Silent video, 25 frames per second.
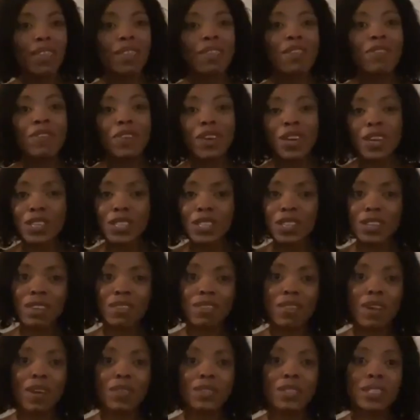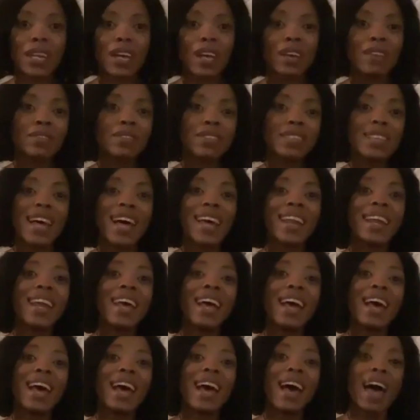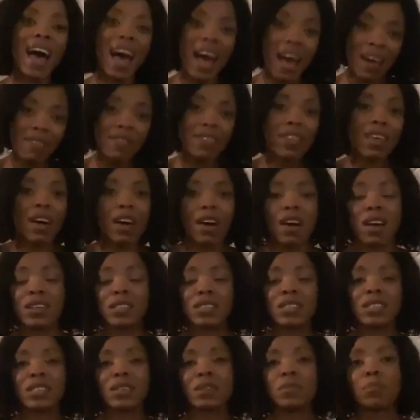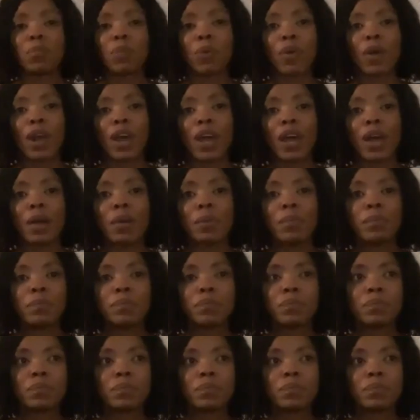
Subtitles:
the version of ourselves that have the answered prayer,